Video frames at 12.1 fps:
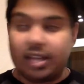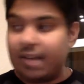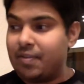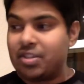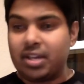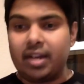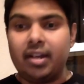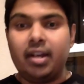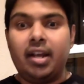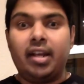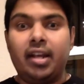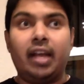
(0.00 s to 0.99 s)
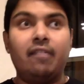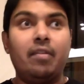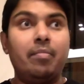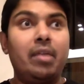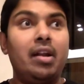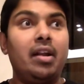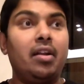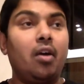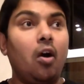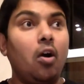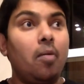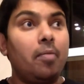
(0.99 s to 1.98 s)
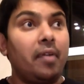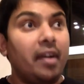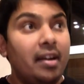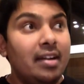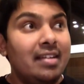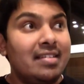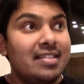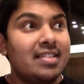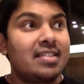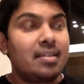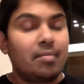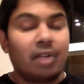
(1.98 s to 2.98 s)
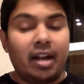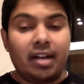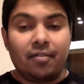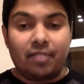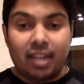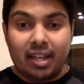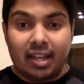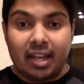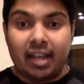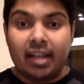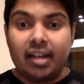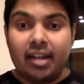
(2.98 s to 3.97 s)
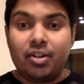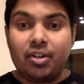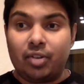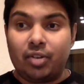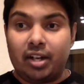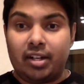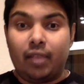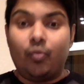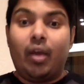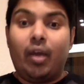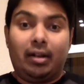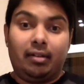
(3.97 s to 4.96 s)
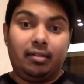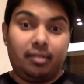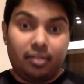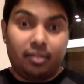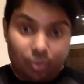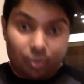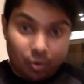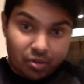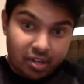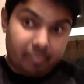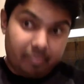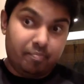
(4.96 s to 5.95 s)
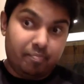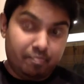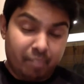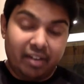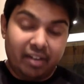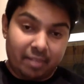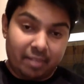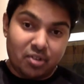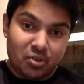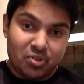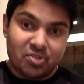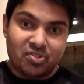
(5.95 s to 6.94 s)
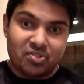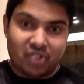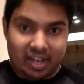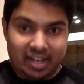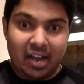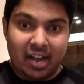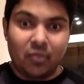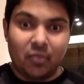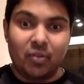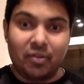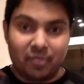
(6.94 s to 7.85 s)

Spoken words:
Then we said, can we build an operating system kind of thinking to that thing? Well, those are big dream solutions right now.